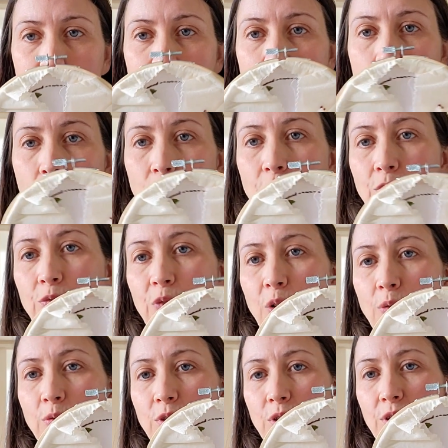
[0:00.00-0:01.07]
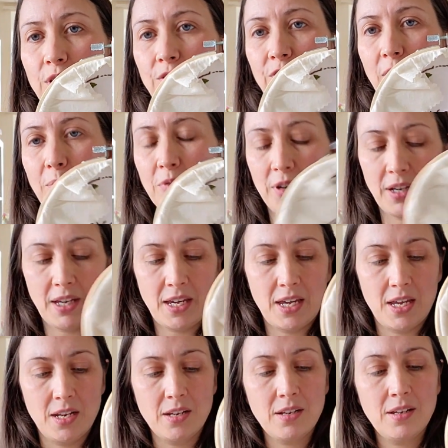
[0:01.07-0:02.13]
but you want to fold the fabric
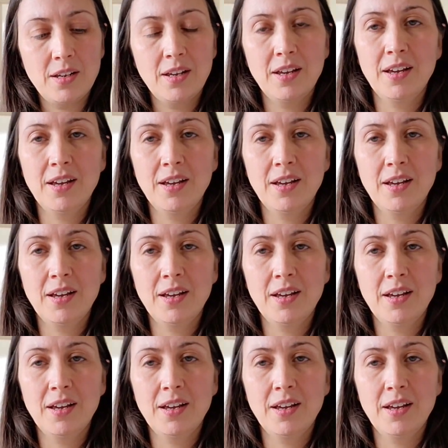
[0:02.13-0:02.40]
in,